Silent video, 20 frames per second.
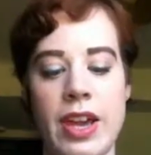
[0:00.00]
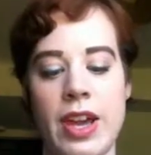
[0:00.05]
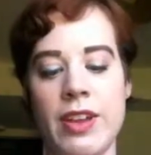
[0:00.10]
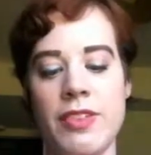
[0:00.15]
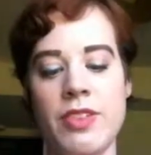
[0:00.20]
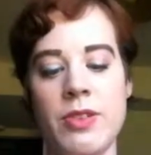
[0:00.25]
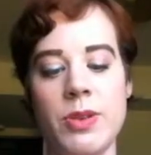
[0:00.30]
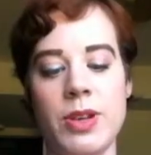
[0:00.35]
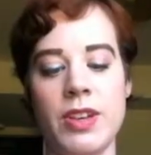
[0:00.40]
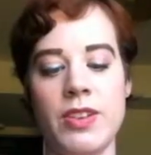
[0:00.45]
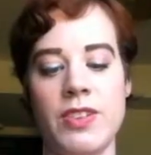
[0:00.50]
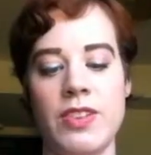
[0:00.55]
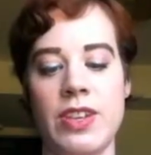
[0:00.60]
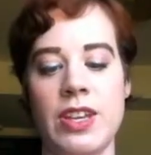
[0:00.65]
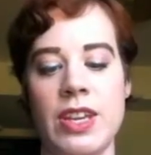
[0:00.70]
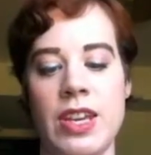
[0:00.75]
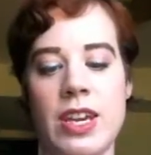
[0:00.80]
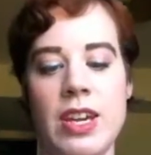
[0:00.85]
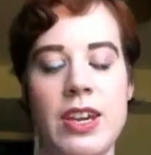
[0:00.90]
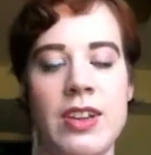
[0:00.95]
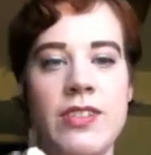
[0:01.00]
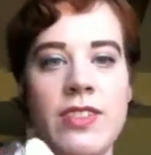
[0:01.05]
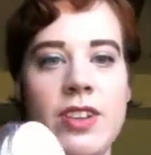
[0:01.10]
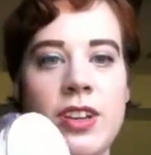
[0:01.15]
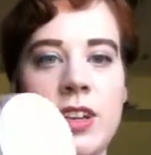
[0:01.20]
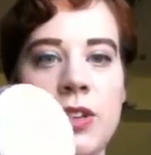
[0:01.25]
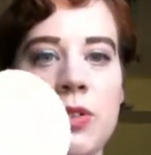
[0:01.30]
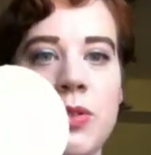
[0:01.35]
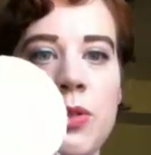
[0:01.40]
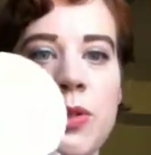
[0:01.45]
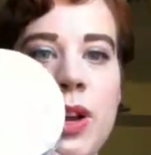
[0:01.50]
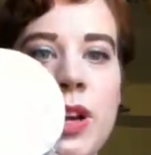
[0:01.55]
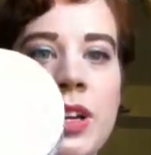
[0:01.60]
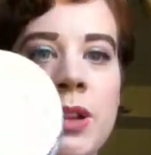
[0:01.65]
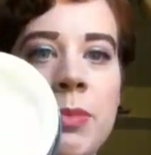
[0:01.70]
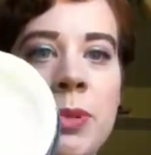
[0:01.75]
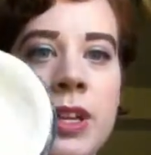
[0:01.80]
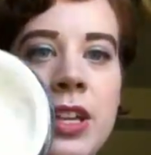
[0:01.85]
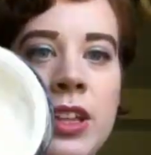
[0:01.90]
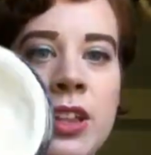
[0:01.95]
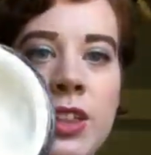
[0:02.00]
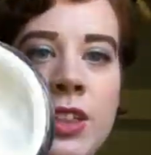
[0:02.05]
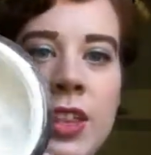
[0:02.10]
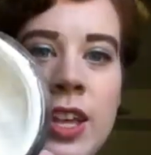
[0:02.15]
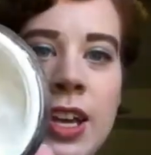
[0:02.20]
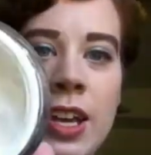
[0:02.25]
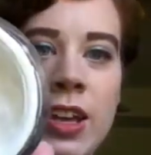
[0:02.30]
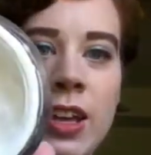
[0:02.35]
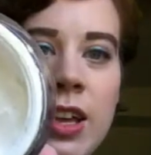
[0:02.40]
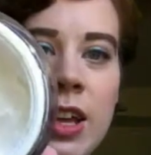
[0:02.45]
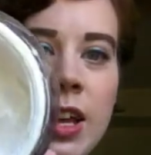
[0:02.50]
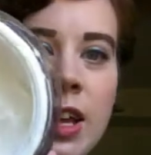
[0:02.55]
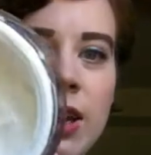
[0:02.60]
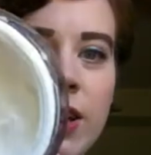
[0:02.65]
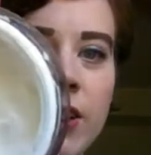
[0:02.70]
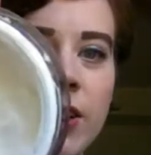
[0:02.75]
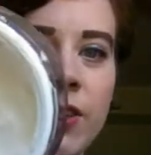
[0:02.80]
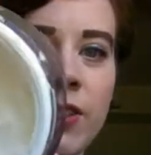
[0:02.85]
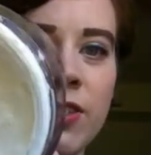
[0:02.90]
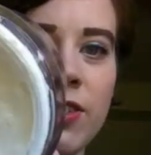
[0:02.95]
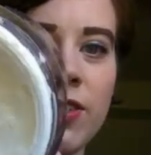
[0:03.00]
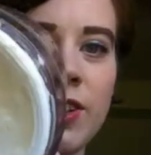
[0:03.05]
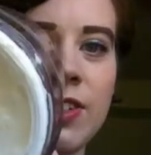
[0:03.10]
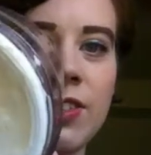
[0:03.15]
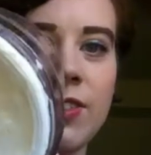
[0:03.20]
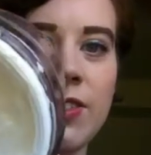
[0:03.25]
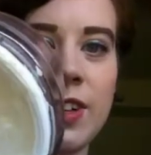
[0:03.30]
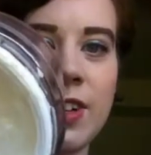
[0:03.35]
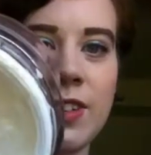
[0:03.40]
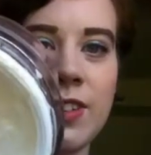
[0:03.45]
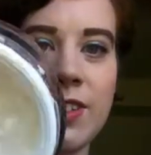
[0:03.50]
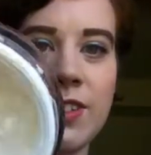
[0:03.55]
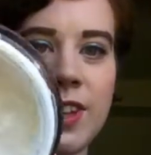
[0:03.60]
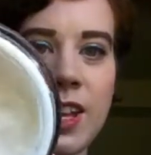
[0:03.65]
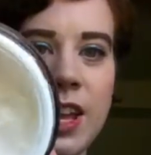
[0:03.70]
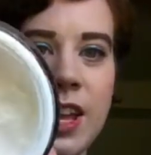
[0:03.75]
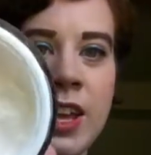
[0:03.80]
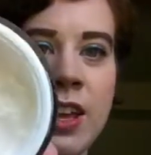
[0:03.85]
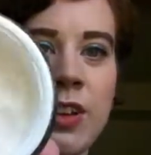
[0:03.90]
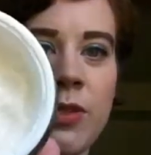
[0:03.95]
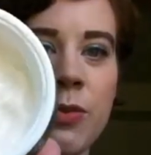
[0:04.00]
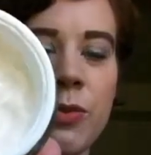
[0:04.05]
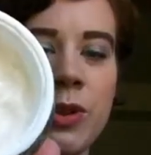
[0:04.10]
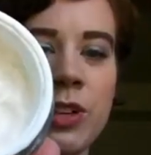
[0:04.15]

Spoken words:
As you can see, it's an incredibly thick consistency,